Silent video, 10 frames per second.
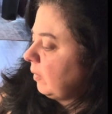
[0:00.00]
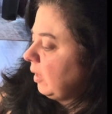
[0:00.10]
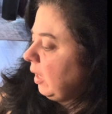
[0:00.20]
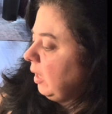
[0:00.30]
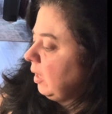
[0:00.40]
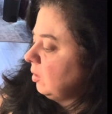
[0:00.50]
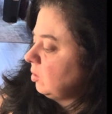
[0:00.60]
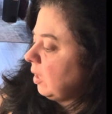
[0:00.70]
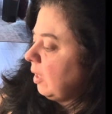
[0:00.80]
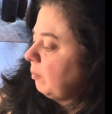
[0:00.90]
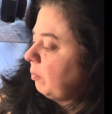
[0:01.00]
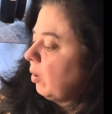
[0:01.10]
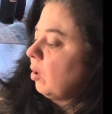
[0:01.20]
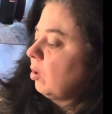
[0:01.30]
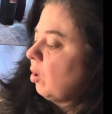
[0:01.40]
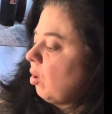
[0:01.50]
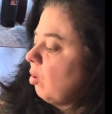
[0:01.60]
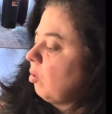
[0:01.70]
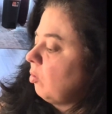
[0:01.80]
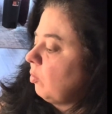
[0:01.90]
And it's got to burn
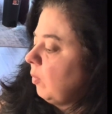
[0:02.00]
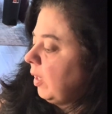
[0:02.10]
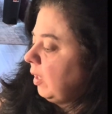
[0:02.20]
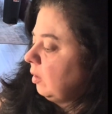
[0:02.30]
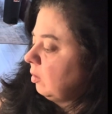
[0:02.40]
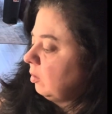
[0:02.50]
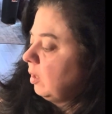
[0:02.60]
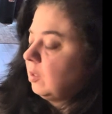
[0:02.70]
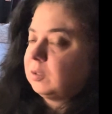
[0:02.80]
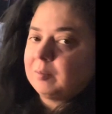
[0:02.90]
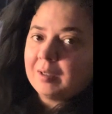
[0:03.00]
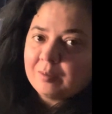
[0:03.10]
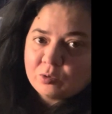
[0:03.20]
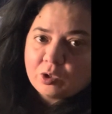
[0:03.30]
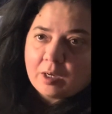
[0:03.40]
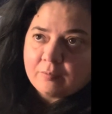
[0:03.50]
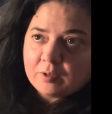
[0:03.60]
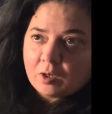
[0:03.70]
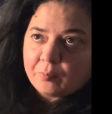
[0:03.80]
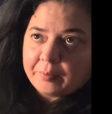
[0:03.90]
all the way. Now, sometimes you have to
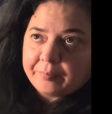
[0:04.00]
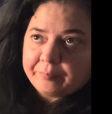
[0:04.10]
help it.